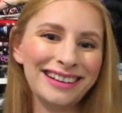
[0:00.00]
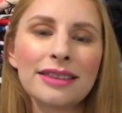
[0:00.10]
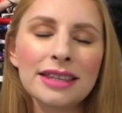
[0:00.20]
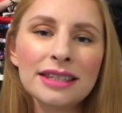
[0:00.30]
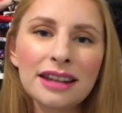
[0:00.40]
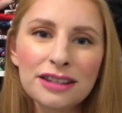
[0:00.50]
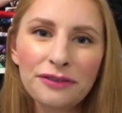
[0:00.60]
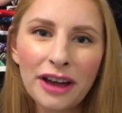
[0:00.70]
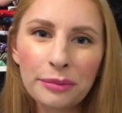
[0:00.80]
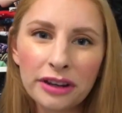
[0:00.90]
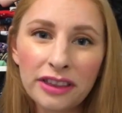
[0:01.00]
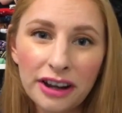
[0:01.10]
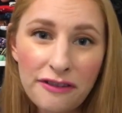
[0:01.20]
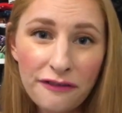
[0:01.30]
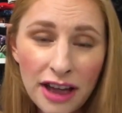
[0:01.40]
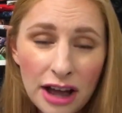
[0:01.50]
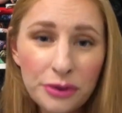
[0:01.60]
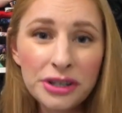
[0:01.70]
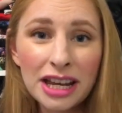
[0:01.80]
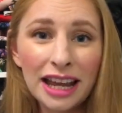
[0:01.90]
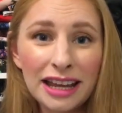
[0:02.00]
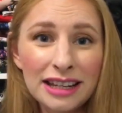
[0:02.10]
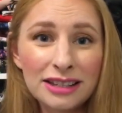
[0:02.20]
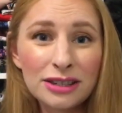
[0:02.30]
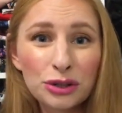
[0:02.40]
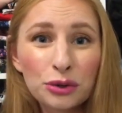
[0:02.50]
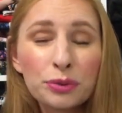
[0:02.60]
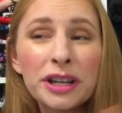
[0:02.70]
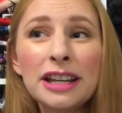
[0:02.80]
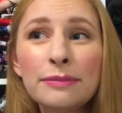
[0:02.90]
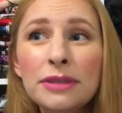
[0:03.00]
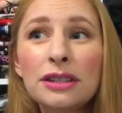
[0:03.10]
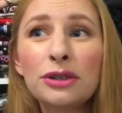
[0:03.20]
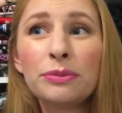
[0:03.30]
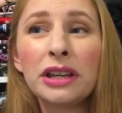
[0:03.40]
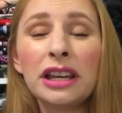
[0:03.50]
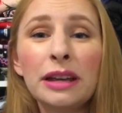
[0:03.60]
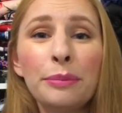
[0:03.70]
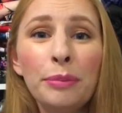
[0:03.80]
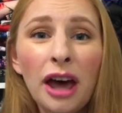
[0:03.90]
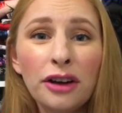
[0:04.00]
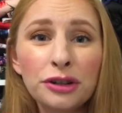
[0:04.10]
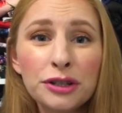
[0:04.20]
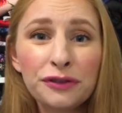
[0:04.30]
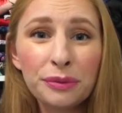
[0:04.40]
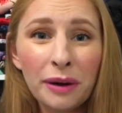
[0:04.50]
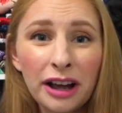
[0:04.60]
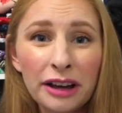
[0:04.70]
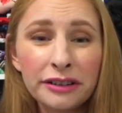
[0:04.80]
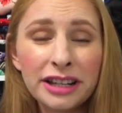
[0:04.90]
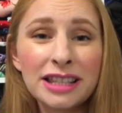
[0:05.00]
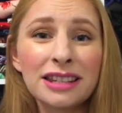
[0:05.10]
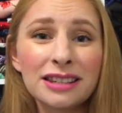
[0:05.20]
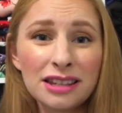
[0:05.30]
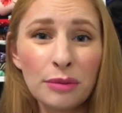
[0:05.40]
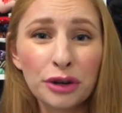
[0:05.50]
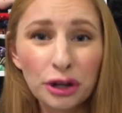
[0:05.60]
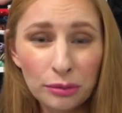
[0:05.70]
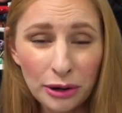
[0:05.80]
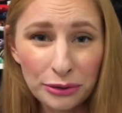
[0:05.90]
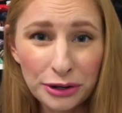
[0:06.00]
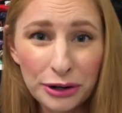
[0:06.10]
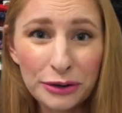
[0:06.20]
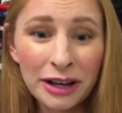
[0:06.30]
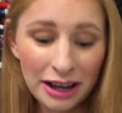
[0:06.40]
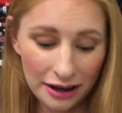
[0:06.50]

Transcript: This next fabric that I found, it screams to me Patterns for Pirates summer kimono.